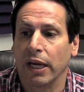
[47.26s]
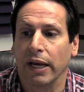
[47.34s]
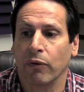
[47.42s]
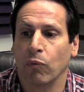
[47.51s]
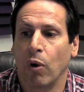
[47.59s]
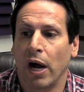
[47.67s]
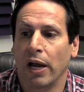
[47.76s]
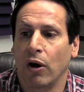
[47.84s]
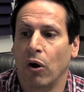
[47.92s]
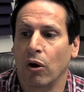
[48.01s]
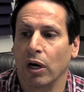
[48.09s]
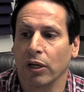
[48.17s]
and why
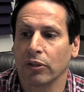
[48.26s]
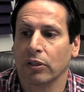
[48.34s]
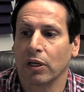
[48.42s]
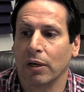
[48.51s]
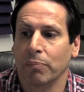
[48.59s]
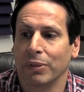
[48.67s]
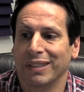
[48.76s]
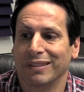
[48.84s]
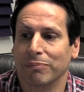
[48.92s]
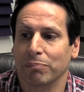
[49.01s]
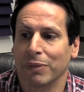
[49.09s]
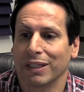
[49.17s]
all other
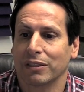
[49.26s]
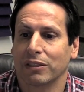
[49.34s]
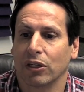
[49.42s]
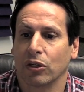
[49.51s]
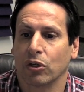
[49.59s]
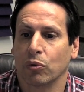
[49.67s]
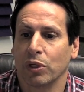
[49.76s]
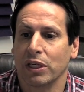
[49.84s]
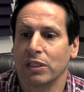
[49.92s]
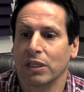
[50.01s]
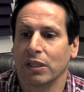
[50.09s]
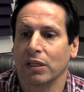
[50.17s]
companies mix their
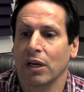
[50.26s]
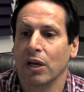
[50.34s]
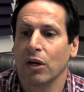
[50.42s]
creatine